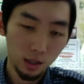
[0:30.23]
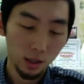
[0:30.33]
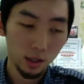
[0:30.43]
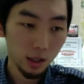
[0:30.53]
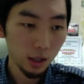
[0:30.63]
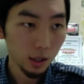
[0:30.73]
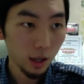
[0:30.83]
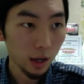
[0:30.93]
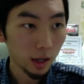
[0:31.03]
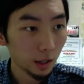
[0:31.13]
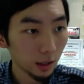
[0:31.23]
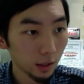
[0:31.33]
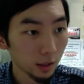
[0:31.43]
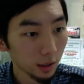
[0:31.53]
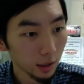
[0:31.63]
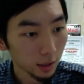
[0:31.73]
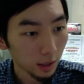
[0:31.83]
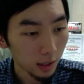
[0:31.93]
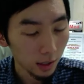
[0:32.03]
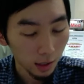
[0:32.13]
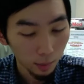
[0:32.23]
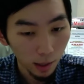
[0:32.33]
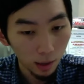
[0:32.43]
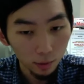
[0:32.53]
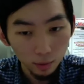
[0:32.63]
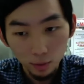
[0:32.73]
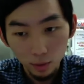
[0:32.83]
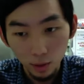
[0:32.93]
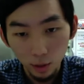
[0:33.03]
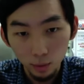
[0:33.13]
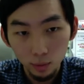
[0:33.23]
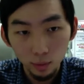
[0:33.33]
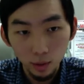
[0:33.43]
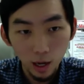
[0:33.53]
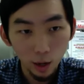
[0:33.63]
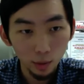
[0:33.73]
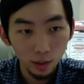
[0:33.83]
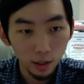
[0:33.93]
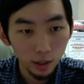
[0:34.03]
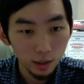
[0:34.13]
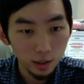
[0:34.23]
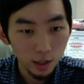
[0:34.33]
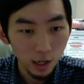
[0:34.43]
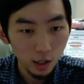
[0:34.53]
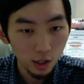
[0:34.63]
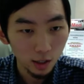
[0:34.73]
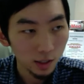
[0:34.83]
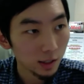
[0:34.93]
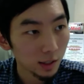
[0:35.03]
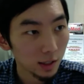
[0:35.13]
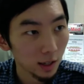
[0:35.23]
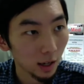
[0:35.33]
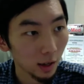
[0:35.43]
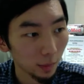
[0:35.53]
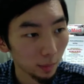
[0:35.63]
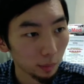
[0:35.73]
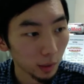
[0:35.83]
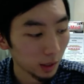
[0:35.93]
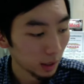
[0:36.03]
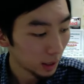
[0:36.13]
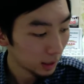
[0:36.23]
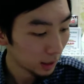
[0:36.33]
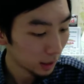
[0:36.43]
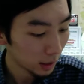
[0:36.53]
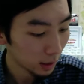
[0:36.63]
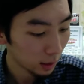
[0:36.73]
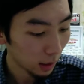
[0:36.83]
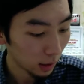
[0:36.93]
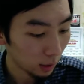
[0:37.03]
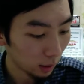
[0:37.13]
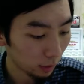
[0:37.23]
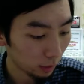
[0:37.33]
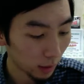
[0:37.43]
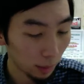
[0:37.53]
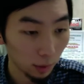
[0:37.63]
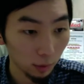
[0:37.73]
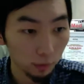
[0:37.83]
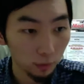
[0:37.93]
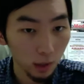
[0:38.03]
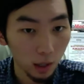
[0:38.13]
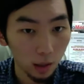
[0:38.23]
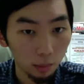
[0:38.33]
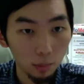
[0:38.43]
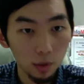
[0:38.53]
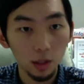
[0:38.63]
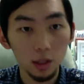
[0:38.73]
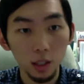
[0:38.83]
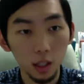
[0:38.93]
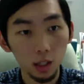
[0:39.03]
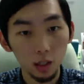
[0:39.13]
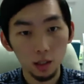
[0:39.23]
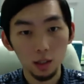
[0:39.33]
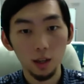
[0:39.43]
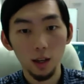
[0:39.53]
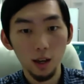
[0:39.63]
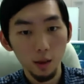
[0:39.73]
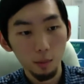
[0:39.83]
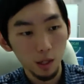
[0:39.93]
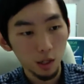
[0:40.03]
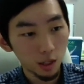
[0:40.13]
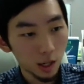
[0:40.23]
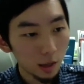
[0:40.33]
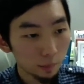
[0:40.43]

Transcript: just chatting, discussing about, how we're going to change things. Since I do have a couple of things I need to mention today.